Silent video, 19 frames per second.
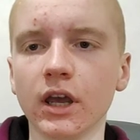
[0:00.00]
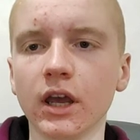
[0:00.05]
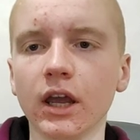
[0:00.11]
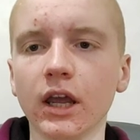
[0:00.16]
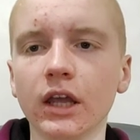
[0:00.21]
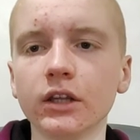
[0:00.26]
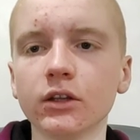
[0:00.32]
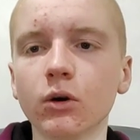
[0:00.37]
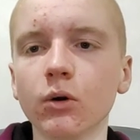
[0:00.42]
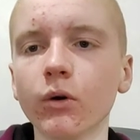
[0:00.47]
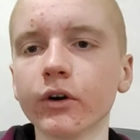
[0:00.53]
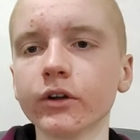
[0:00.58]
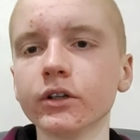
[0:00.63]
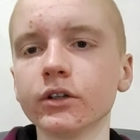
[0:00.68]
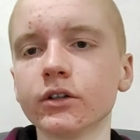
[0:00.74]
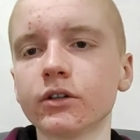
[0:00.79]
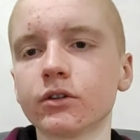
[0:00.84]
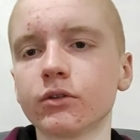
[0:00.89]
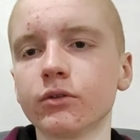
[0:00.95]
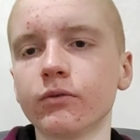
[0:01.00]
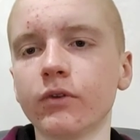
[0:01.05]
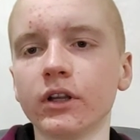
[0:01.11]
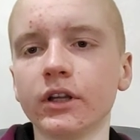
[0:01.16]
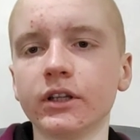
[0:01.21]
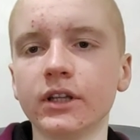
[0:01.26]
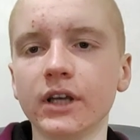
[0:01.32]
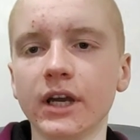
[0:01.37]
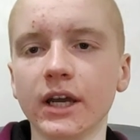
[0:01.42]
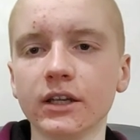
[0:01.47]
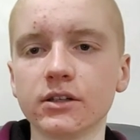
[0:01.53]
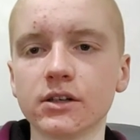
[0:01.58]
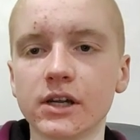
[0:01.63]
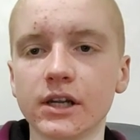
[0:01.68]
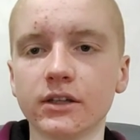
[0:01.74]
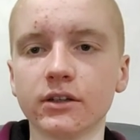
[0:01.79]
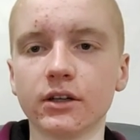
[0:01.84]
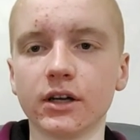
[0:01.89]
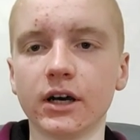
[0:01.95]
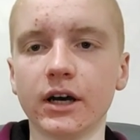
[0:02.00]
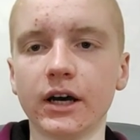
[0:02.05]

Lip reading: In order to validate and